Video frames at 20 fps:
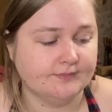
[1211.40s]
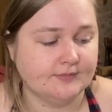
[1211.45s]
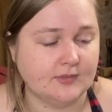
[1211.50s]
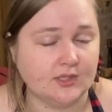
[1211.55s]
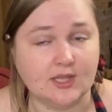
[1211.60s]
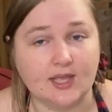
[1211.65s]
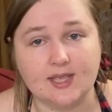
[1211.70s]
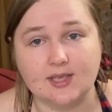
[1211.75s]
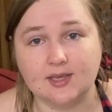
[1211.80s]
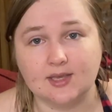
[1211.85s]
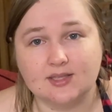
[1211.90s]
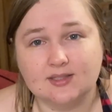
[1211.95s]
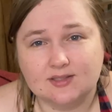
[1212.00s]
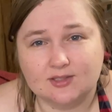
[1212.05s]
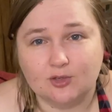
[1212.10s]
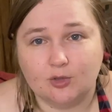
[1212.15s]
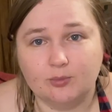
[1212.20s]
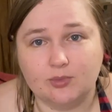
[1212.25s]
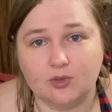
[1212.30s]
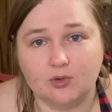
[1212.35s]
Like, it's
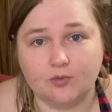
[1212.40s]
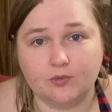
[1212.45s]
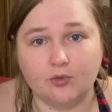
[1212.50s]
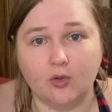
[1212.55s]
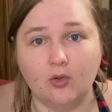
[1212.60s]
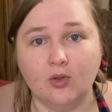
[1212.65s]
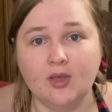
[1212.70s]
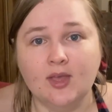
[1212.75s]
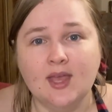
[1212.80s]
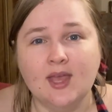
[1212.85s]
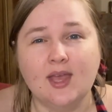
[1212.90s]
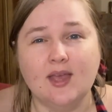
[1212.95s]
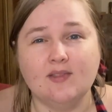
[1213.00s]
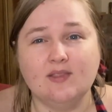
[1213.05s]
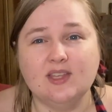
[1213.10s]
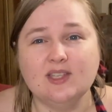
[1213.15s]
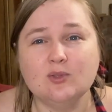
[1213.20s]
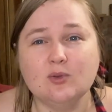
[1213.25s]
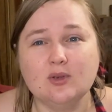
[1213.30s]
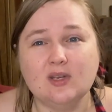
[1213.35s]
still beautiful.
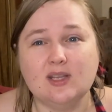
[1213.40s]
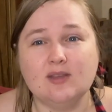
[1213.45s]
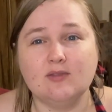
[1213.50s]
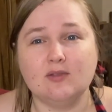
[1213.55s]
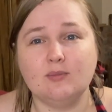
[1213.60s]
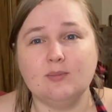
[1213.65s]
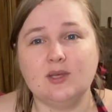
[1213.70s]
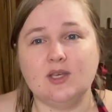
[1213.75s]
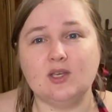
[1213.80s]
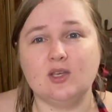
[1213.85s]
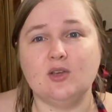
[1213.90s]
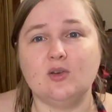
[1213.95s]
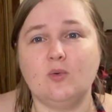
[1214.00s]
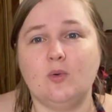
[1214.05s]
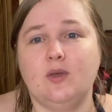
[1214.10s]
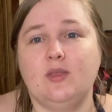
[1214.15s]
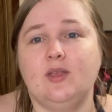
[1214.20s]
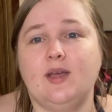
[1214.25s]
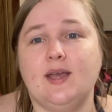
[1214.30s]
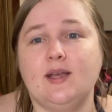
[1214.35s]
These would even be cute
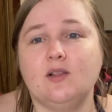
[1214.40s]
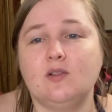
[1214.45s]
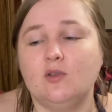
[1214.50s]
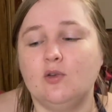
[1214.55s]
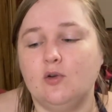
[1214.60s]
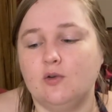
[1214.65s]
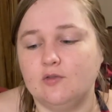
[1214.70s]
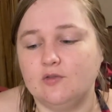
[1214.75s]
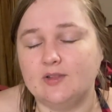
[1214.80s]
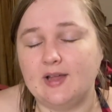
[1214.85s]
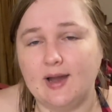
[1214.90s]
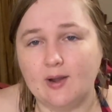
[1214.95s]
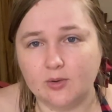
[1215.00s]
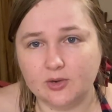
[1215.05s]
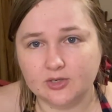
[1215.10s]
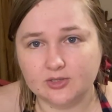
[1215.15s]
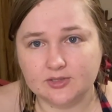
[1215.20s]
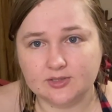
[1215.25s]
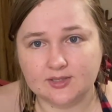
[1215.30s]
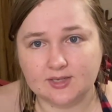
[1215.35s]
with like little
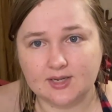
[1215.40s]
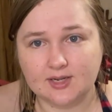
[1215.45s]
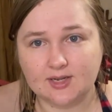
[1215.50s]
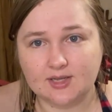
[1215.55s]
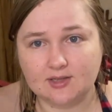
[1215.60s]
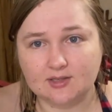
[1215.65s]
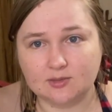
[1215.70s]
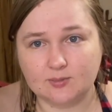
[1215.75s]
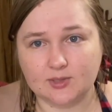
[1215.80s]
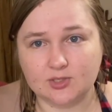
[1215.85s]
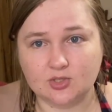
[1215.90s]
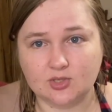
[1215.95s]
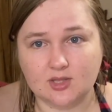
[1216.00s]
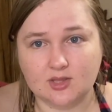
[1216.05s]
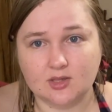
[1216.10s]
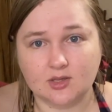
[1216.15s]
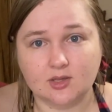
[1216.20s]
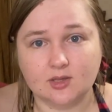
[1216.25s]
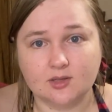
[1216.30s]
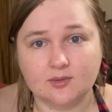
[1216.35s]
flowers in it, especially
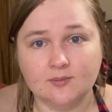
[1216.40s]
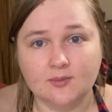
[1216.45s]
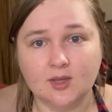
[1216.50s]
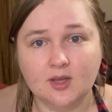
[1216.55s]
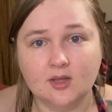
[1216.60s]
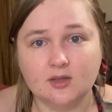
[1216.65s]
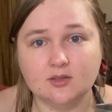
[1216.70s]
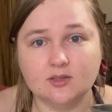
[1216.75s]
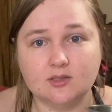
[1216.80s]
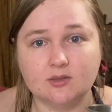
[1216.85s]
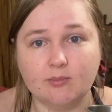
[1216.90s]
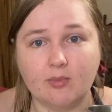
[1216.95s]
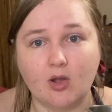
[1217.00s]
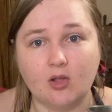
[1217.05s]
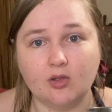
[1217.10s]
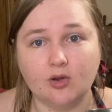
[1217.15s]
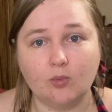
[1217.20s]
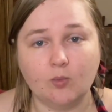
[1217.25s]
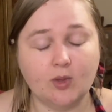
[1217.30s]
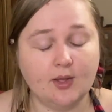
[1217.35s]
the
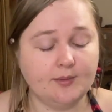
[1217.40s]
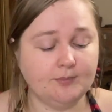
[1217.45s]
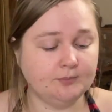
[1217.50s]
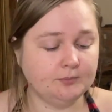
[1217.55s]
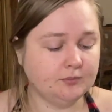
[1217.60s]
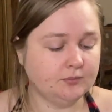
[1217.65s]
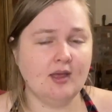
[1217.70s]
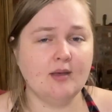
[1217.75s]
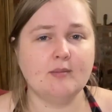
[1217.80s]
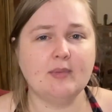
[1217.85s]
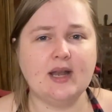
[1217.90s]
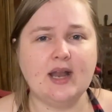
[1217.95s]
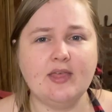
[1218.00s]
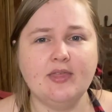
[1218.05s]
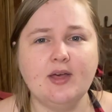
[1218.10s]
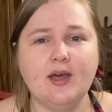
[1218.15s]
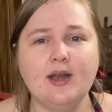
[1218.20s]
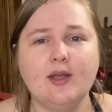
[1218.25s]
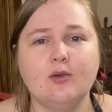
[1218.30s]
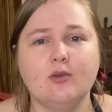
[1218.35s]
smaller one. But I
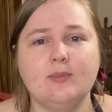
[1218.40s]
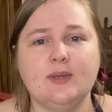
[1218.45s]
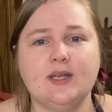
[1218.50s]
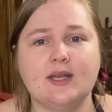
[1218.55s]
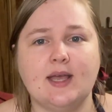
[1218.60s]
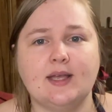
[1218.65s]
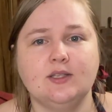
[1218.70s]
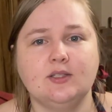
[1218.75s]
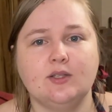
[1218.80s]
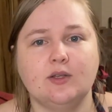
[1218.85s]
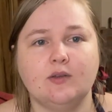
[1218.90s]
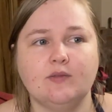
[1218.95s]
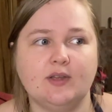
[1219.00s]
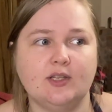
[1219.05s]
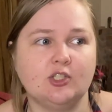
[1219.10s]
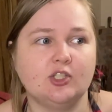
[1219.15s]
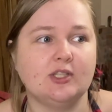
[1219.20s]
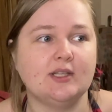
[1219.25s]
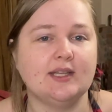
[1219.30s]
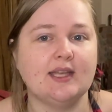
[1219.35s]
thought it would be nice to
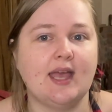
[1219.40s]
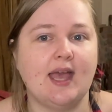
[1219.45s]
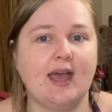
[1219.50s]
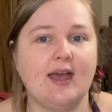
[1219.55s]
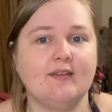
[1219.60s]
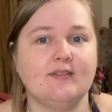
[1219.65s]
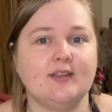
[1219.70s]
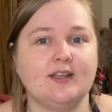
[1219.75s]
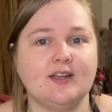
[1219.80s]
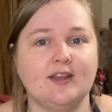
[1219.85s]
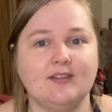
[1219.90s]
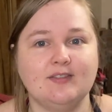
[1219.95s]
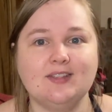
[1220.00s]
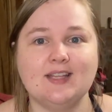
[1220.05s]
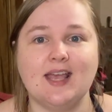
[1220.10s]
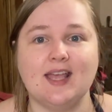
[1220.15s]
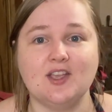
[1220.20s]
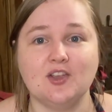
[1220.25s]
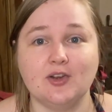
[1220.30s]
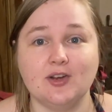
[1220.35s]
eventually have enough
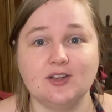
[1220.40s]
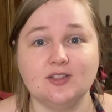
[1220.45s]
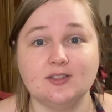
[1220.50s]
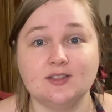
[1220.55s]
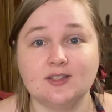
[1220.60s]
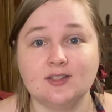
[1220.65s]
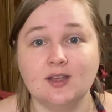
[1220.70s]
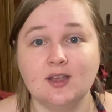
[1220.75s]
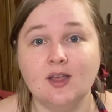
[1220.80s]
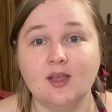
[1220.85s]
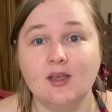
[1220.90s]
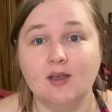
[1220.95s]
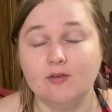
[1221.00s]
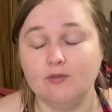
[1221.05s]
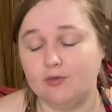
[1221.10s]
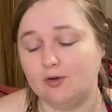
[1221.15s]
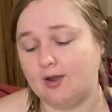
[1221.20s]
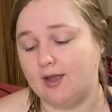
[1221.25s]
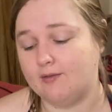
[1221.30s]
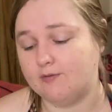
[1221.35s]
tankards
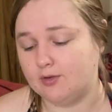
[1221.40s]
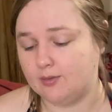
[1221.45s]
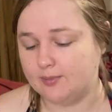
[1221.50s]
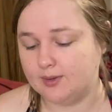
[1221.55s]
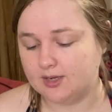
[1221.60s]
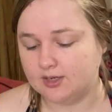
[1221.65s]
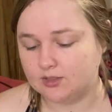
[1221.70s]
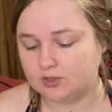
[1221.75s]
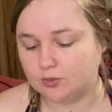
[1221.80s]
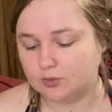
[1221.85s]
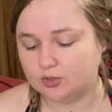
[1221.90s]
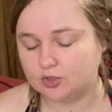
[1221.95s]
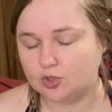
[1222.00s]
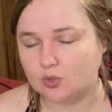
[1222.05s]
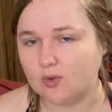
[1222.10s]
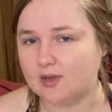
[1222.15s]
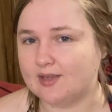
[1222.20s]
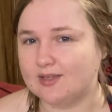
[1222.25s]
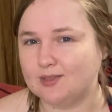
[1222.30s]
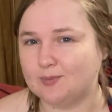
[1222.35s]
for everybody to
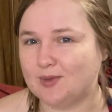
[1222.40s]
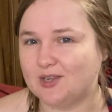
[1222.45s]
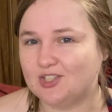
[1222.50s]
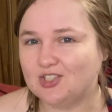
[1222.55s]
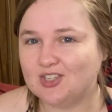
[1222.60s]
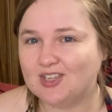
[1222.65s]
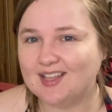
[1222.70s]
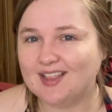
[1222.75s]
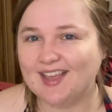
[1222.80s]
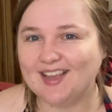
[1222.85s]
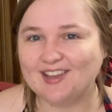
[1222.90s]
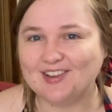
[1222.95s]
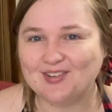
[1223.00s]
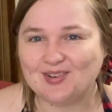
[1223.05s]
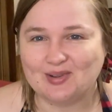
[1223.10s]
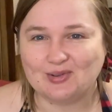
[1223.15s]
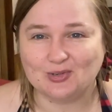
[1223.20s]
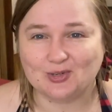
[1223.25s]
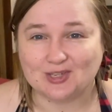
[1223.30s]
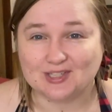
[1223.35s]
enjoy, especially like
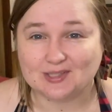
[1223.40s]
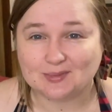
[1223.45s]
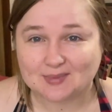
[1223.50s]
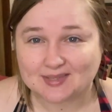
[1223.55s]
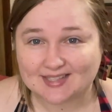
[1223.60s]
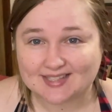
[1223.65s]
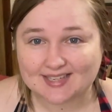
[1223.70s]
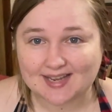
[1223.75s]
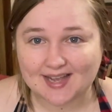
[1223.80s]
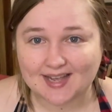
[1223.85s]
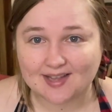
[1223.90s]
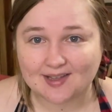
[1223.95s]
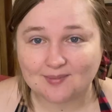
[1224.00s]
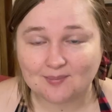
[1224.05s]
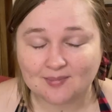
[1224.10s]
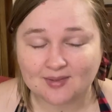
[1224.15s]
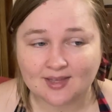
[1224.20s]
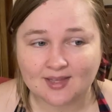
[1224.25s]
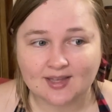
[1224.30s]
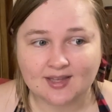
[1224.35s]
around Christmas
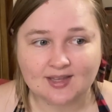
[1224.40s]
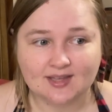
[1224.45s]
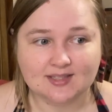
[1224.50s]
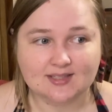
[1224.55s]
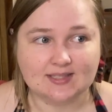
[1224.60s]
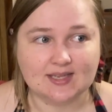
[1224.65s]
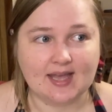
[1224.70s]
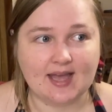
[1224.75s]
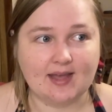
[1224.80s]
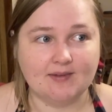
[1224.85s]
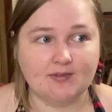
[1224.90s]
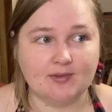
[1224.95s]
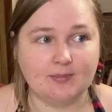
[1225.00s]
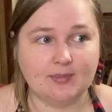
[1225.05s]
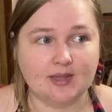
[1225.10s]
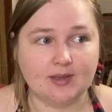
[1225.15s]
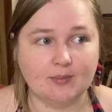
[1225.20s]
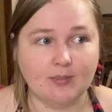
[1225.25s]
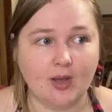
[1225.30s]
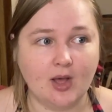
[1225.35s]
time, to have a
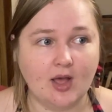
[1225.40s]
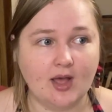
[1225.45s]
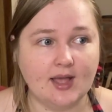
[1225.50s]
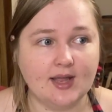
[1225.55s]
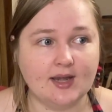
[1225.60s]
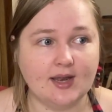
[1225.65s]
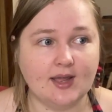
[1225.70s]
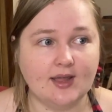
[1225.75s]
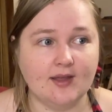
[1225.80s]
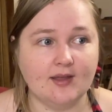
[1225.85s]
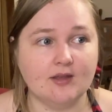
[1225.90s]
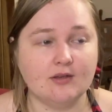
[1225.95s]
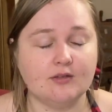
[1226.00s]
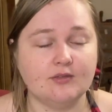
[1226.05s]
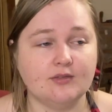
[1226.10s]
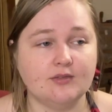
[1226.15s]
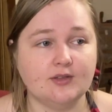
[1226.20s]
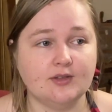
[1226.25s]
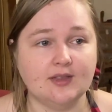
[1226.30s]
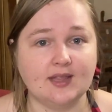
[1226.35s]
big pot
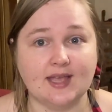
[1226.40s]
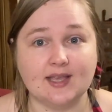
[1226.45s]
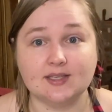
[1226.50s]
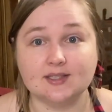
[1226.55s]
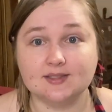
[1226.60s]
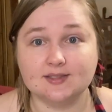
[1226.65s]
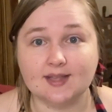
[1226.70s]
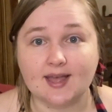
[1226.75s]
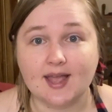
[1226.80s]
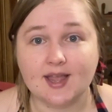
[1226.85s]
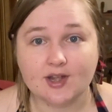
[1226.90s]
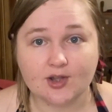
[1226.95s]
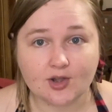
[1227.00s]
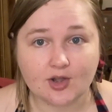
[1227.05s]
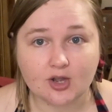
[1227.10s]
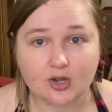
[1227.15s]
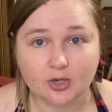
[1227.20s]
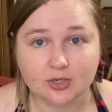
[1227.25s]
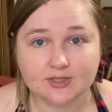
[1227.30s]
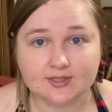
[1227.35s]
of like
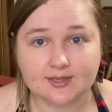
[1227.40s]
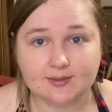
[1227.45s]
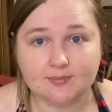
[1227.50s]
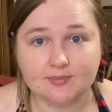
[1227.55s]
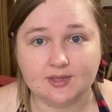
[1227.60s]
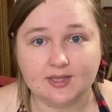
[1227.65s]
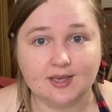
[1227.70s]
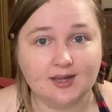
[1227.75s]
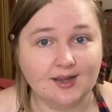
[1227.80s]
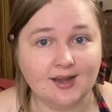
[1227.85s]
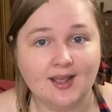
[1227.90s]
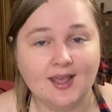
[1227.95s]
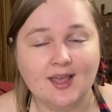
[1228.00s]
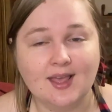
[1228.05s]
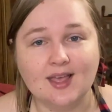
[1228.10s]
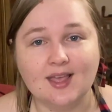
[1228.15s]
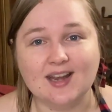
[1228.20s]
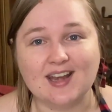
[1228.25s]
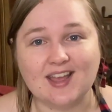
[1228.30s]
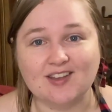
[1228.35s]
cider or something
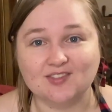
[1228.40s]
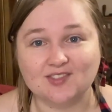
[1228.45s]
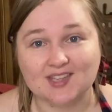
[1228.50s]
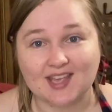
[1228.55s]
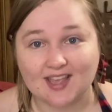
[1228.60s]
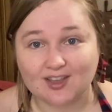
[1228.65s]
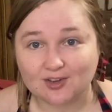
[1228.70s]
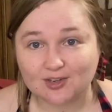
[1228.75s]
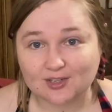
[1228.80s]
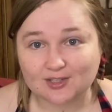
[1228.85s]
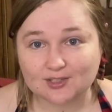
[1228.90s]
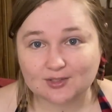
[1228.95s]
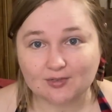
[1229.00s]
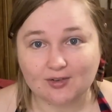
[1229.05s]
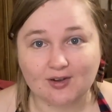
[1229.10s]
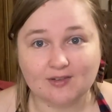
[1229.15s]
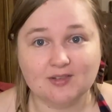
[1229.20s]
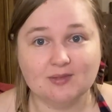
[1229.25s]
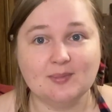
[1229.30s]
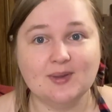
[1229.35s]
and have tankards for
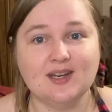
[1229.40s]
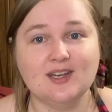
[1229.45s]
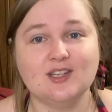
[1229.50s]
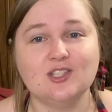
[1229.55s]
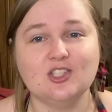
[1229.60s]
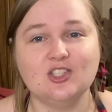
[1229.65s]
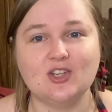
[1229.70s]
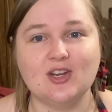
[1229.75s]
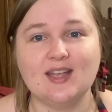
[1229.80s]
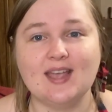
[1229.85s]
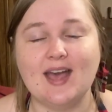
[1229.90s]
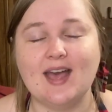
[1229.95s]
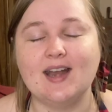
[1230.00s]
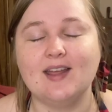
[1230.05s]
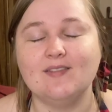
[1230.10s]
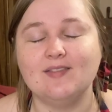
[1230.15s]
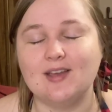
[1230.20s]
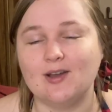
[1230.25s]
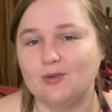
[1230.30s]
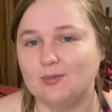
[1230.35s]
everybody to drink out
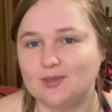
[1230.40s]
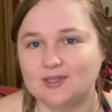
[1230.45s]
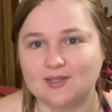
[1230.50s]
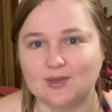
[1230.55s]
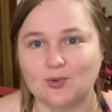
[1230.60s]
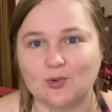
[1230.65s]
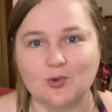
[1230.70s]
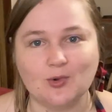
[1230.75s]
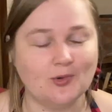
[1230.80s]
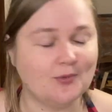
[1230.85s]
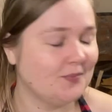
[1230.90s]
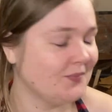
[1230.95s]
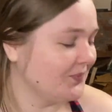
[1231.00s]
of. That would be so cool.